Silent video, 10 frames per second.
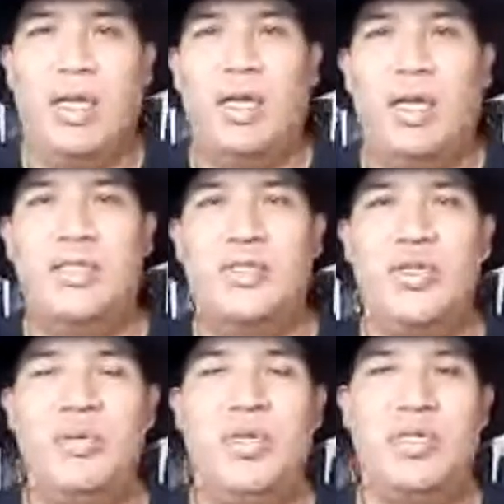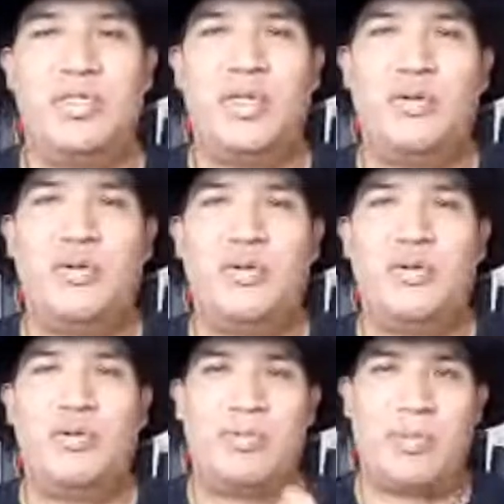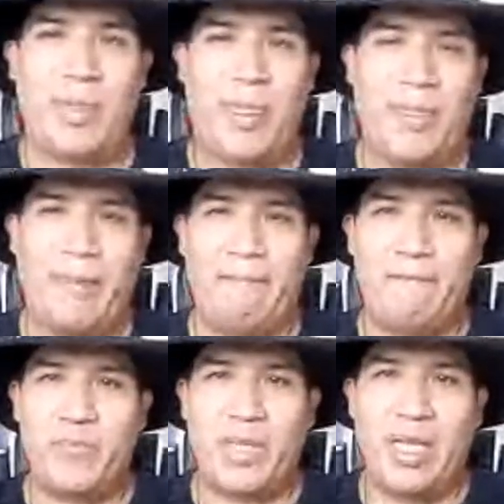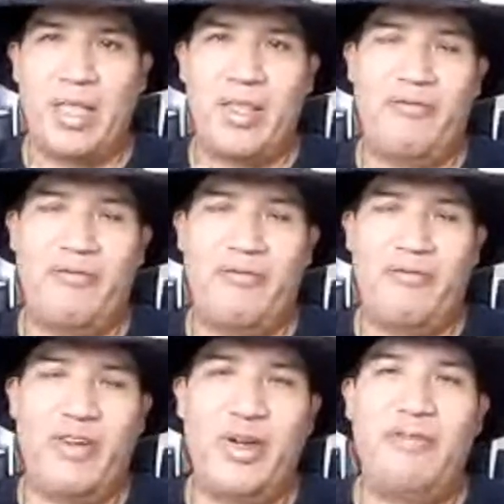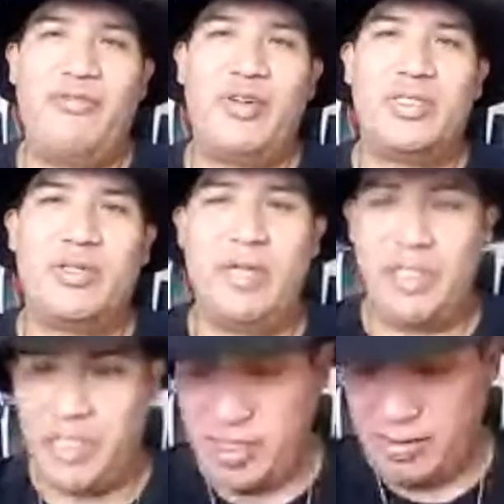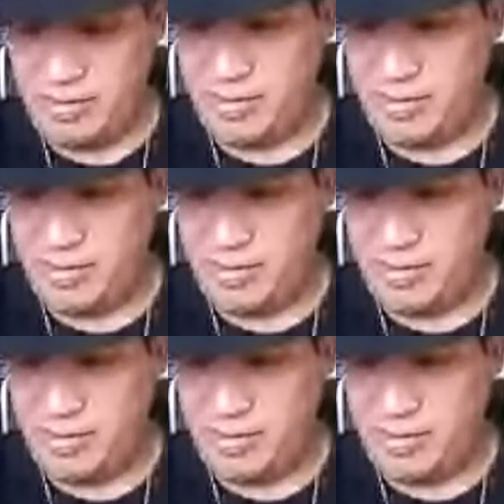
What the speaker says: the StreamYard. So the very first question